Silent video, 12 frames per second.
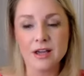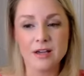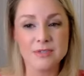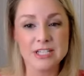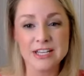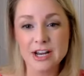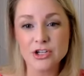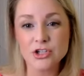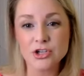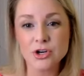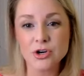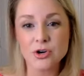
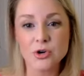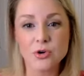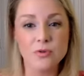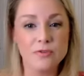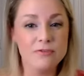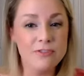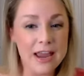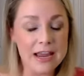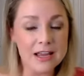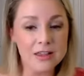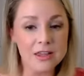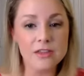teenager who
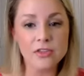vaguely